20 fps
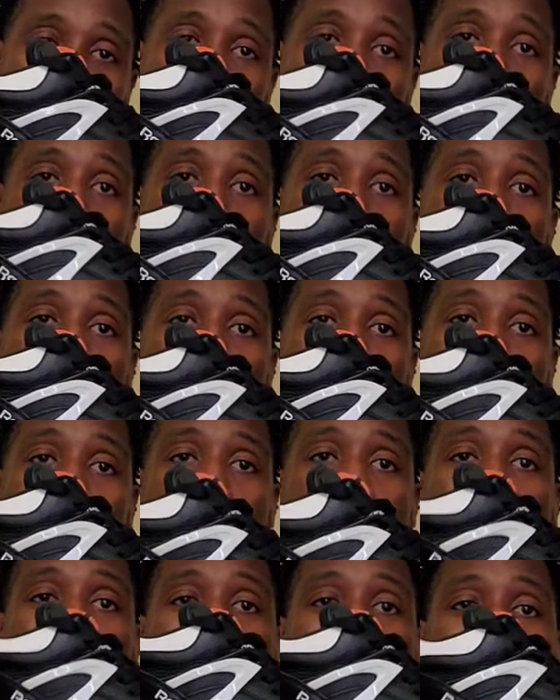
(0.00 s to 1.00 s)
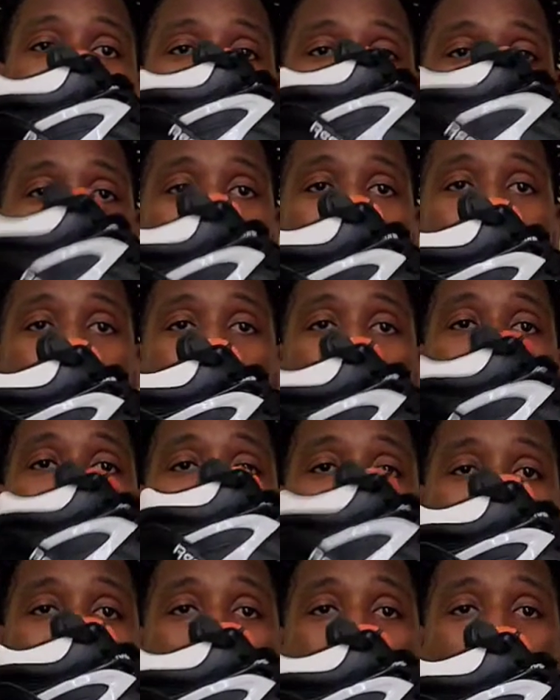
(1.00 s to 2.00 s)
Reebok Pump,
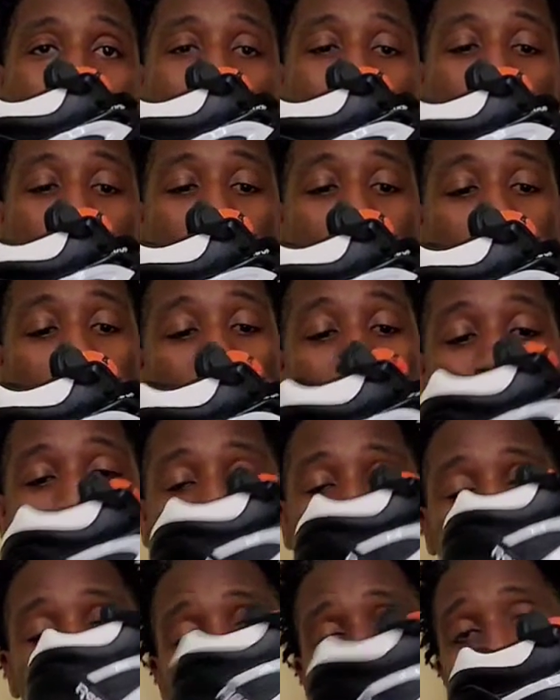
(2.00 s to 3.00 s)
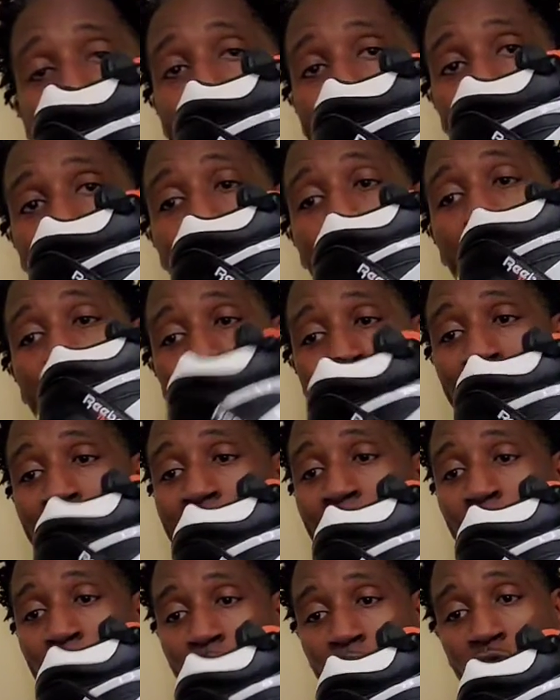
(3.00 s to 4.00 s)
my number 3 top
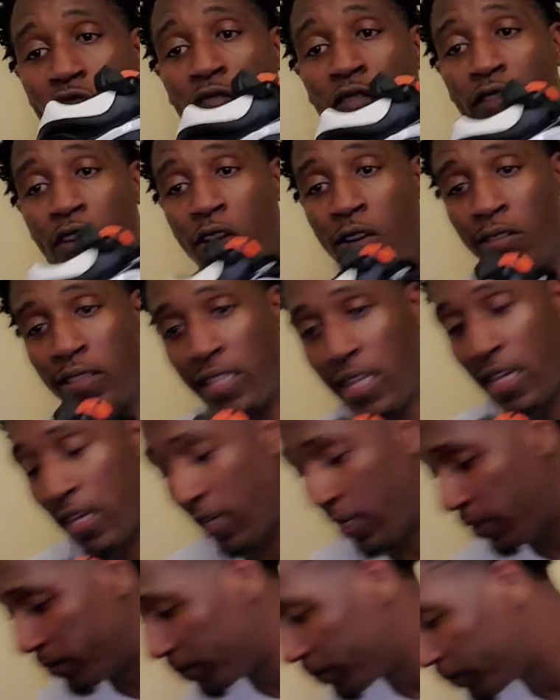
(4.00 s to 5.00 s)
basketball shoe of all time.